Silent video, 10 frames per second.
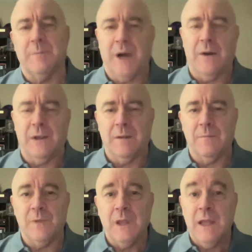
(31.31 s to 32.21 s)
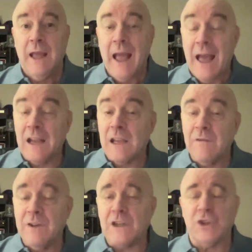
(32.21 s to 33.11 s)
about him and a
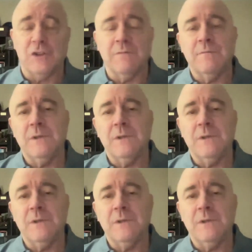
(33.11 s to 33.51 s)
conviction